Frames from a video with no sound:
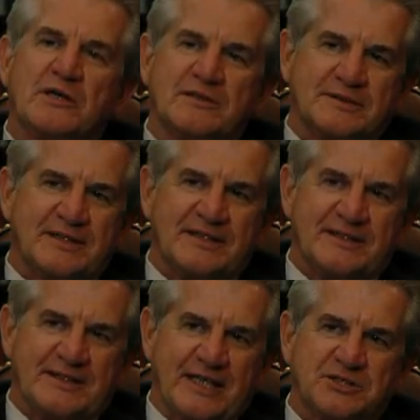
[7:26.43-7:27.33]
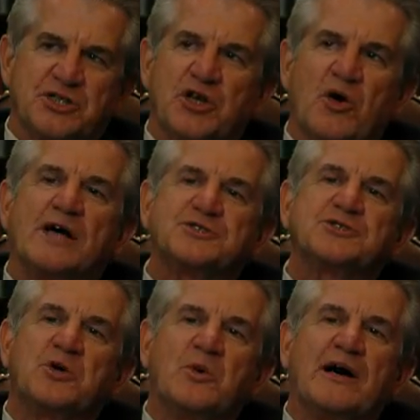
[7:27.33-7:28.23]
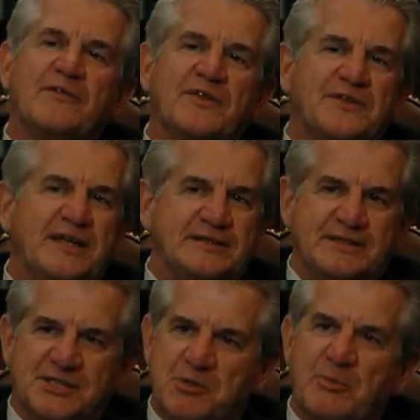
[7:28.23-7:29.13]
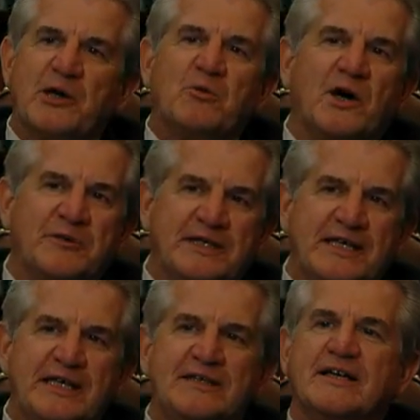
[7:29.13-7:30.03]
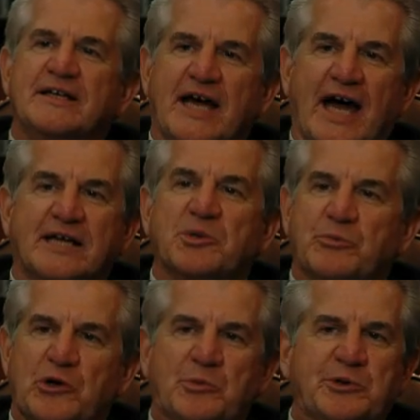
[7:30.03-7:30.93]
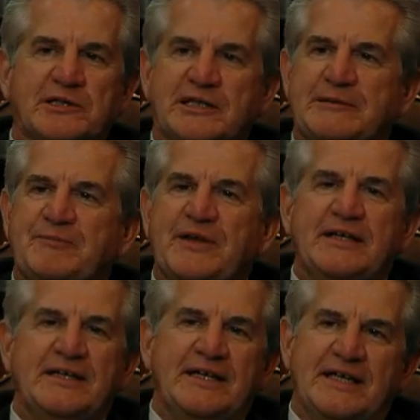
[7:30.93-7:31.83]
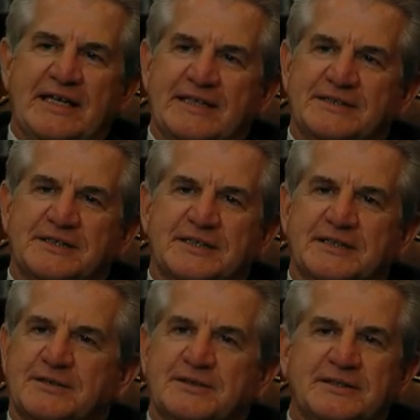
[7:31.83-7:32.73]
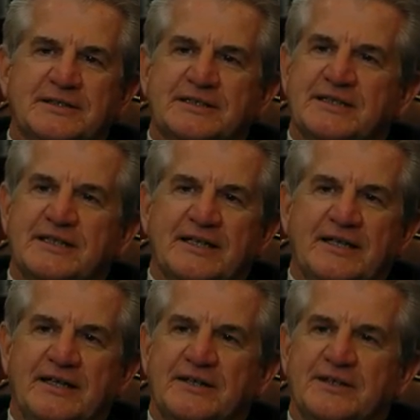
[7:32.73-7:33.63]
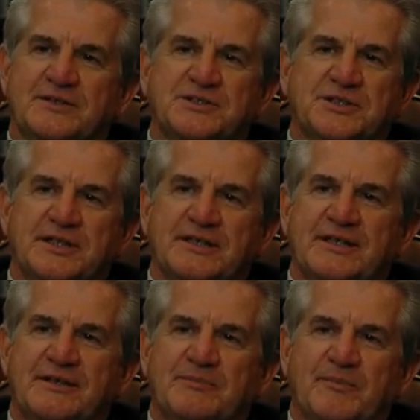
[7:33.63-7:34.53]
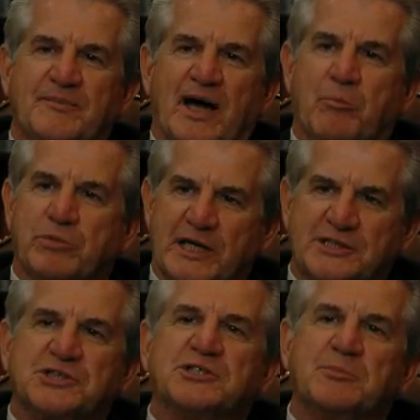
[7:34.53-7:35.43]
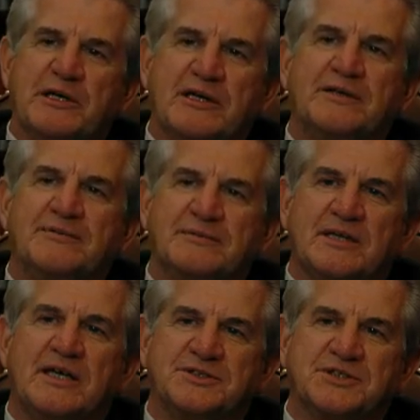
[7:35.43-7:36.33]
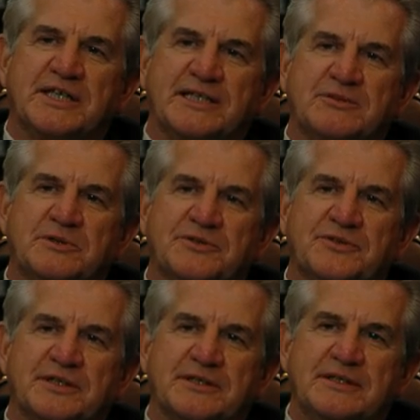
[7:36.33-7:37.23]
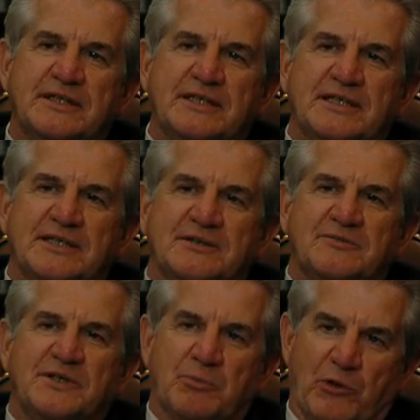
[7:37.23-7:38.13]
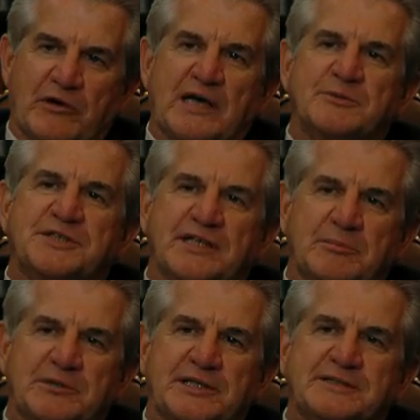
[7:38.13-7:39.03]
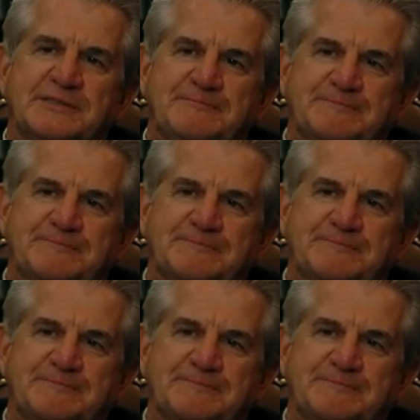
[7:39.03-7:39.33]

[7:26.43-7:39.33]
They will get to know us so well that they anticipate what we need and act appropriately. And it's a pleasure to be on site with when the program is taking